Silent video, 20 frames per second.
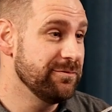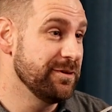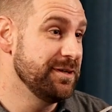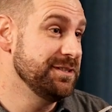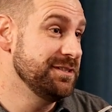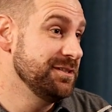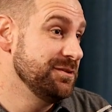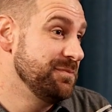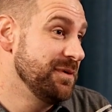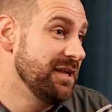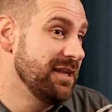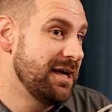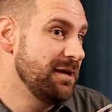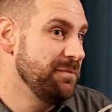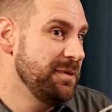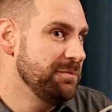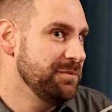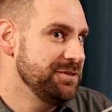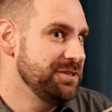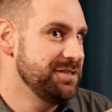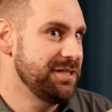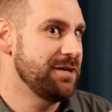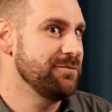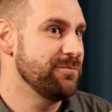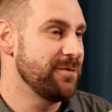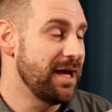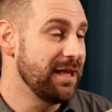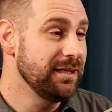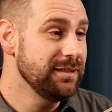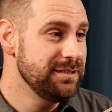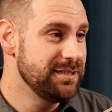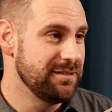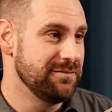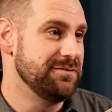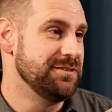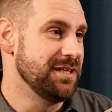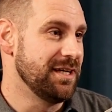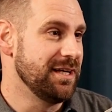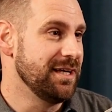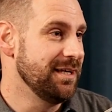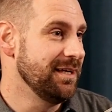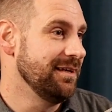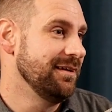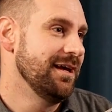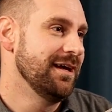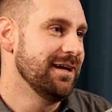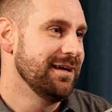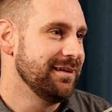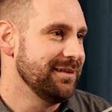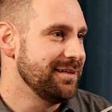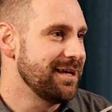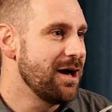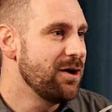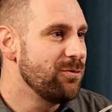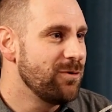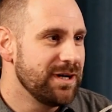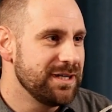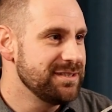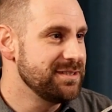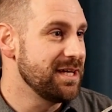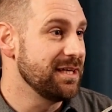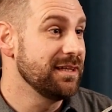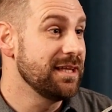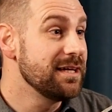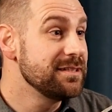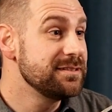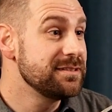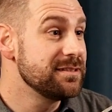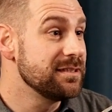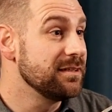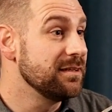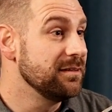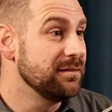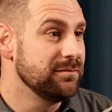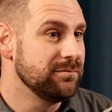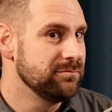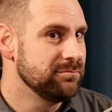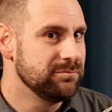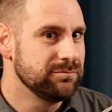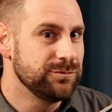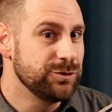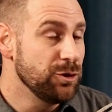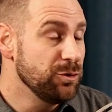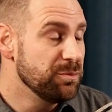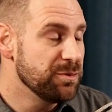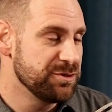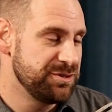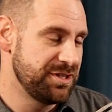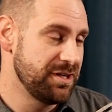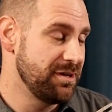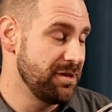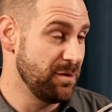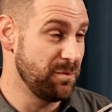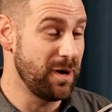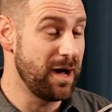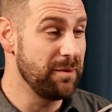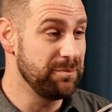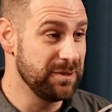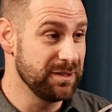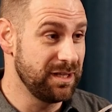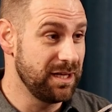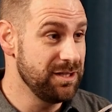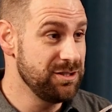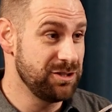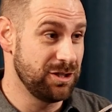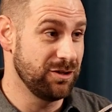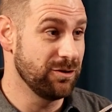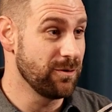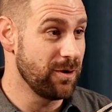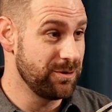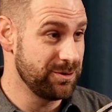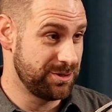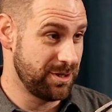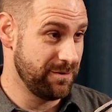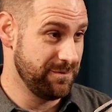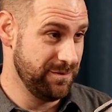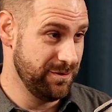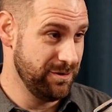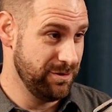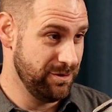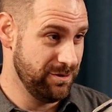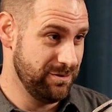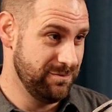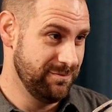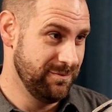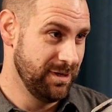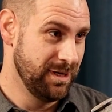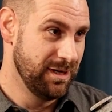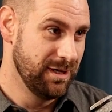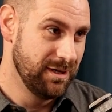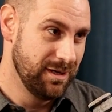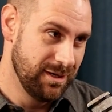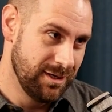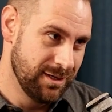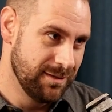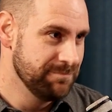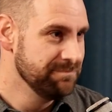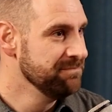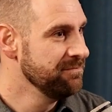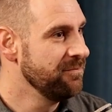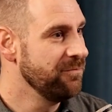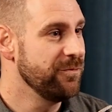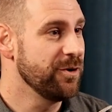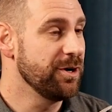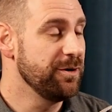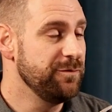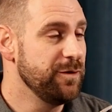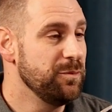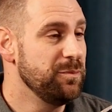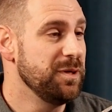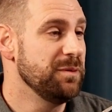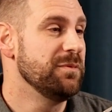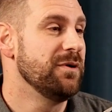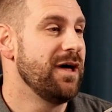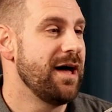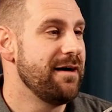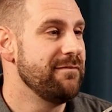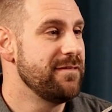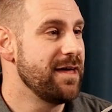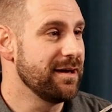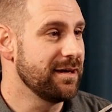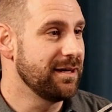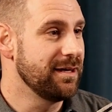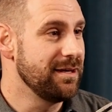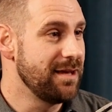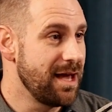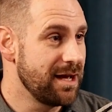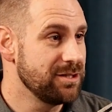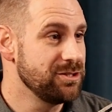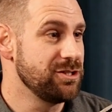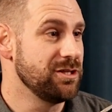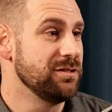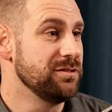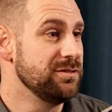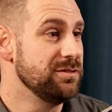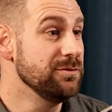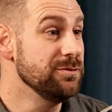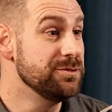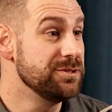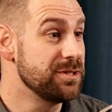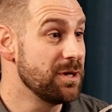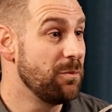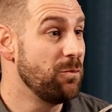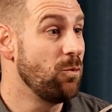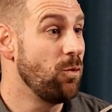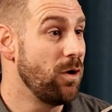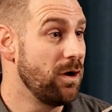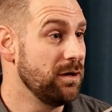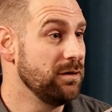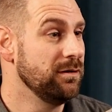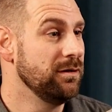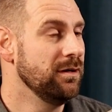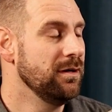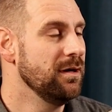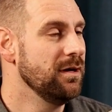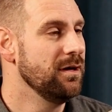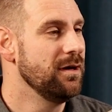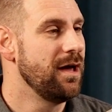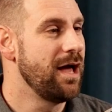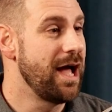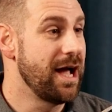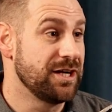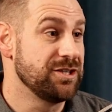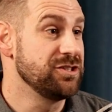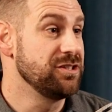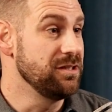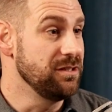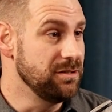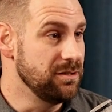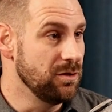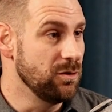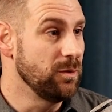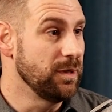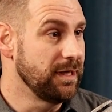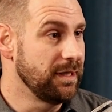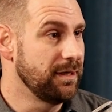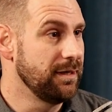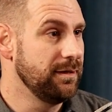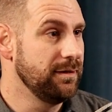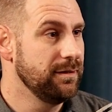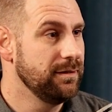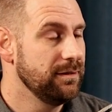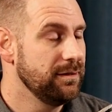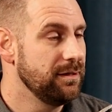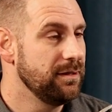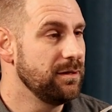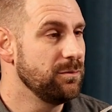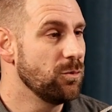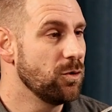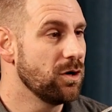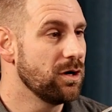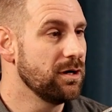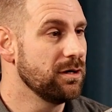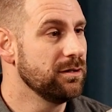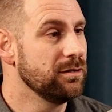reasons, but a lot of people just had relatives in it. Now, what is it? Less than 2% of the population grows our food. Very few people have that connection to someone actually doing it anymore.